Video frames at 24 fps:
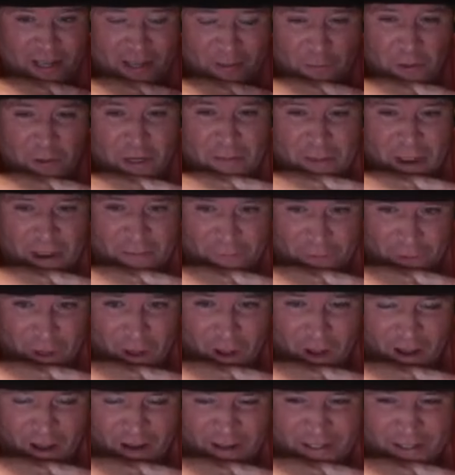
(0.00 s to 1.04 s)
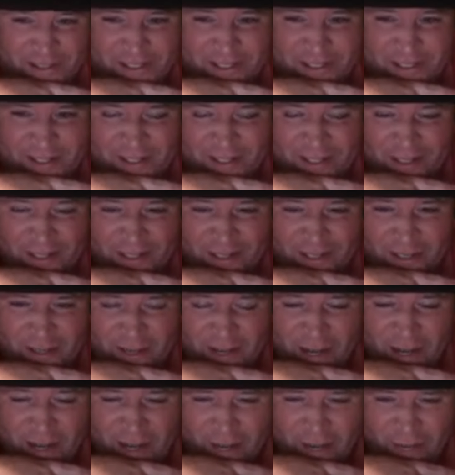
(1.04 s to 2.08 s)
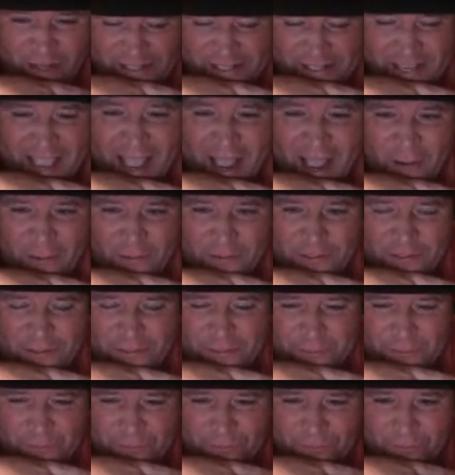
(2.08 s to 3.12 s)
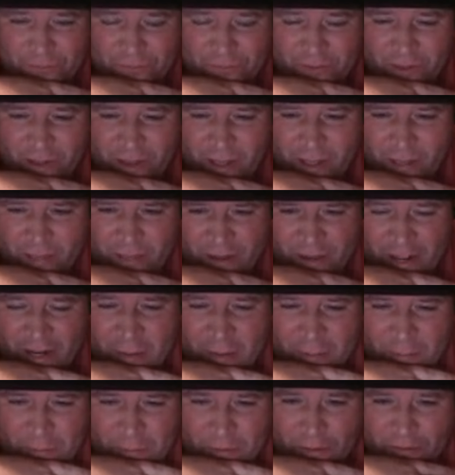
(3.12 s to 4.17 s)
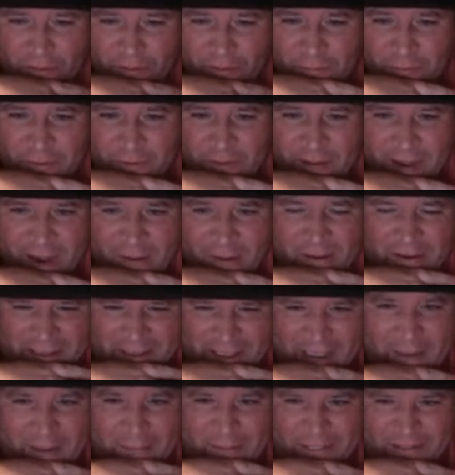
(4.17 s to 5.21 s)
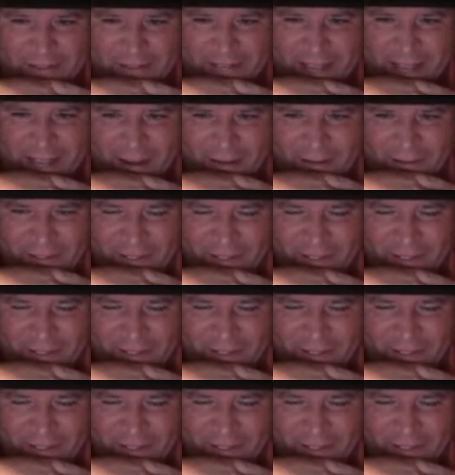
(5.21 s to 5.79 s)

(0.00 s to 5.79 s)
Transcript: one of my vlogs uh, that's out uh, that I uploaded when Eric came into town,